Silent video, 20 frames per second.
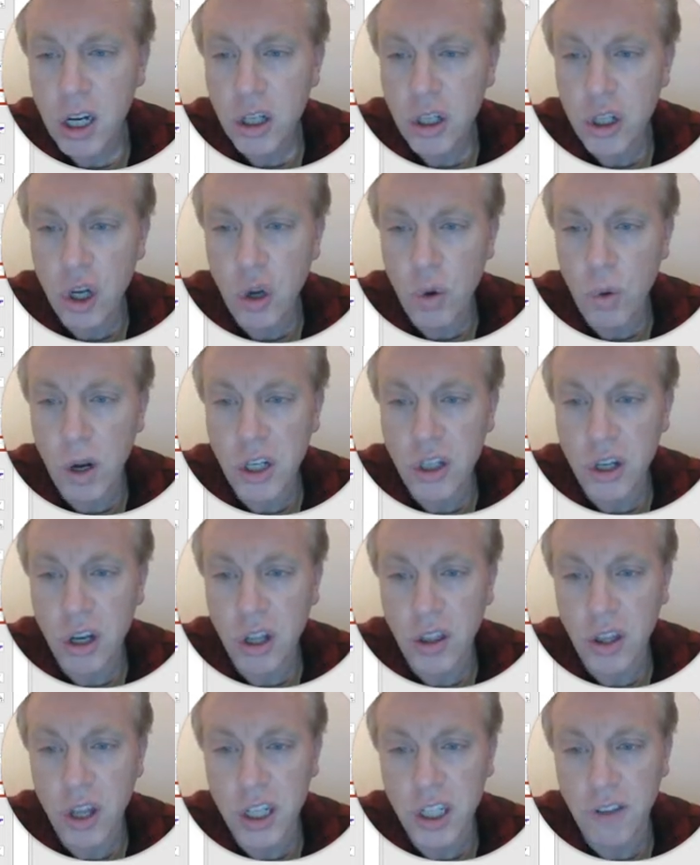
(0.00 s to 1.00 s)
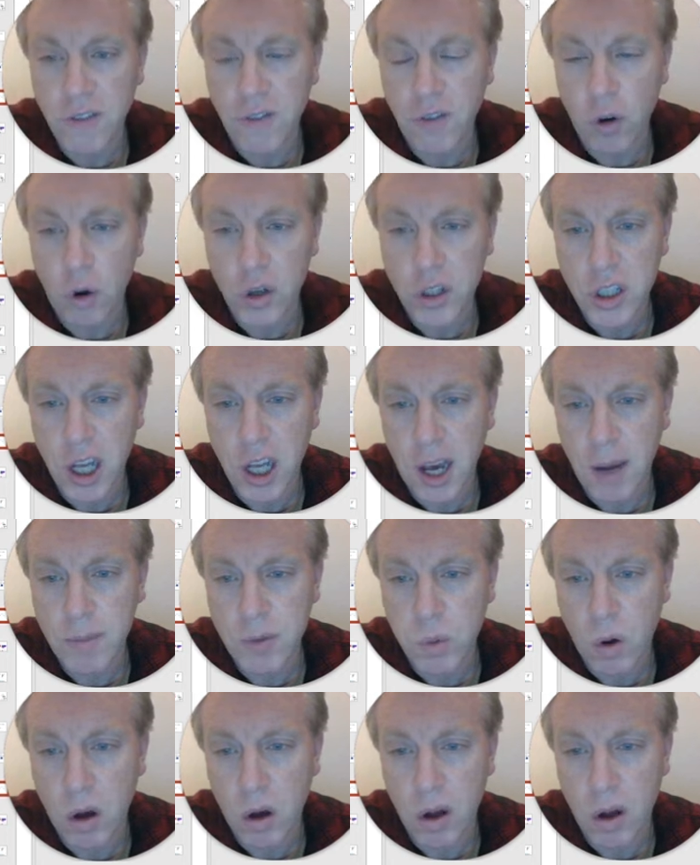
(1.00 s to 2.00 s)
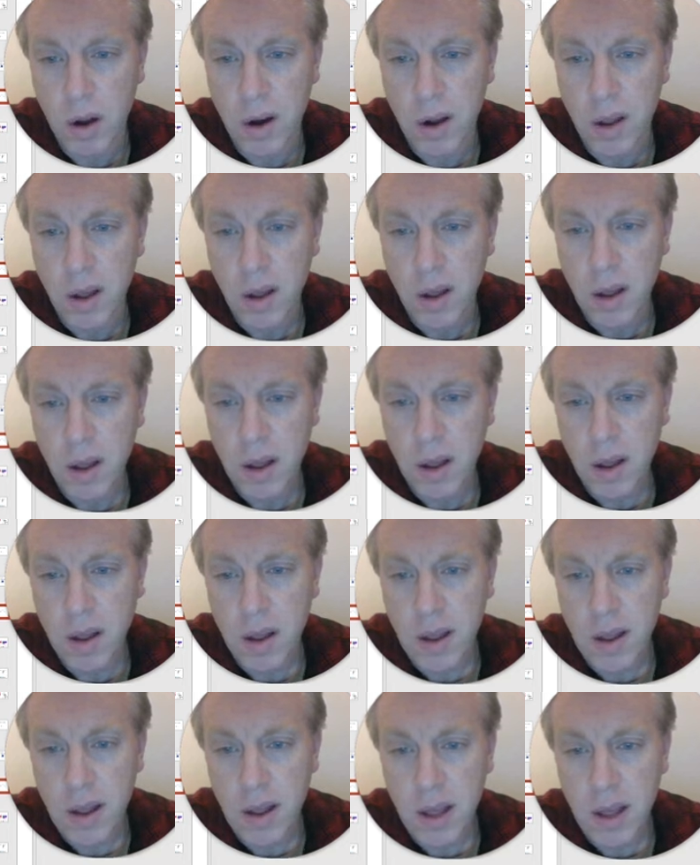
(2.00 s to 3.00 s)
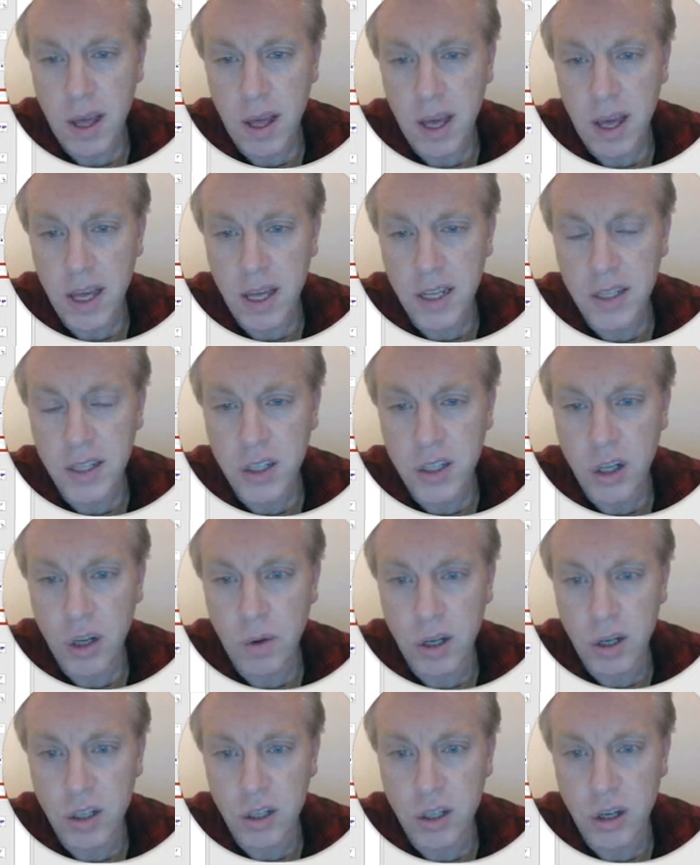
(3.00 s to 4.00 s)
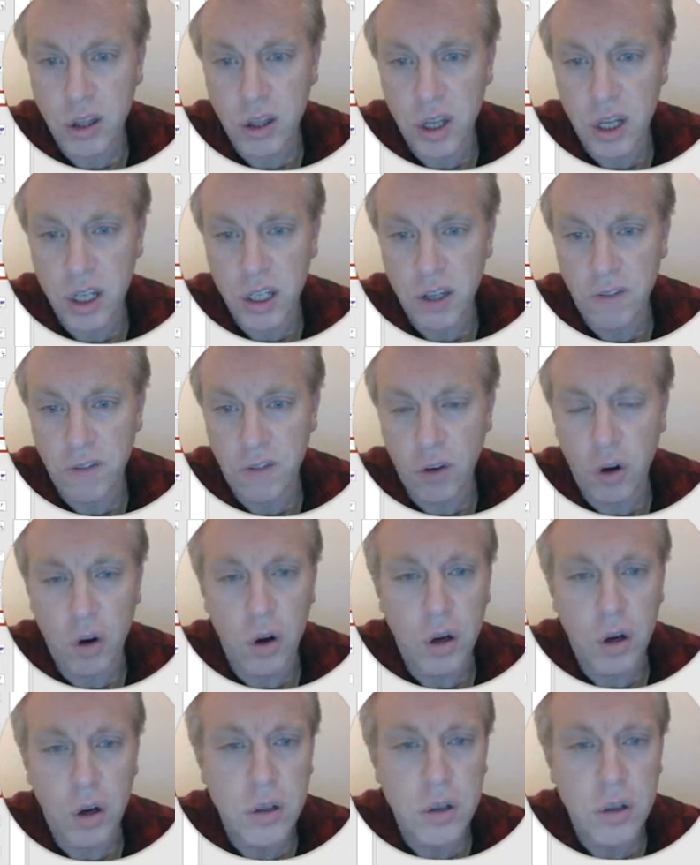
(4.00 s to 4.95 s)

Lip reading: 234 times 1 is 234.